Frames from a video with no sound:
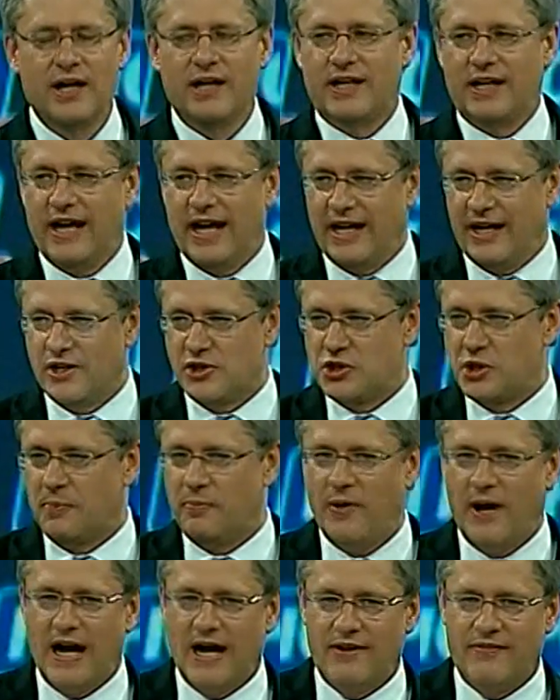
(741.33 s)
Canadians are
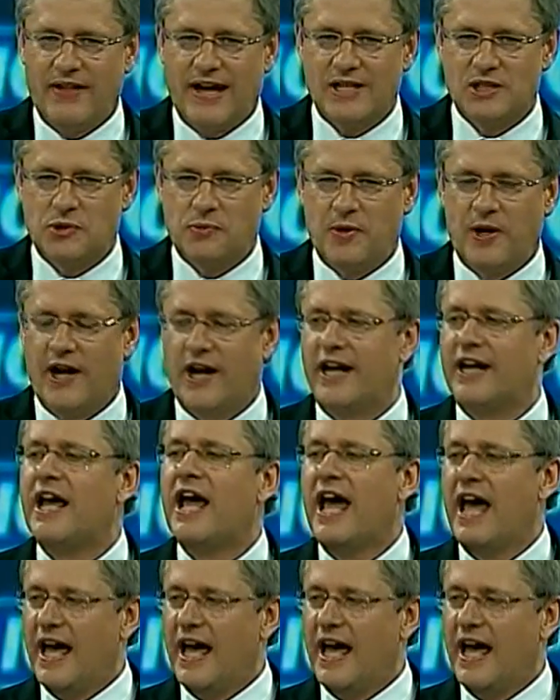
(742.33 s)
proud of that spirit,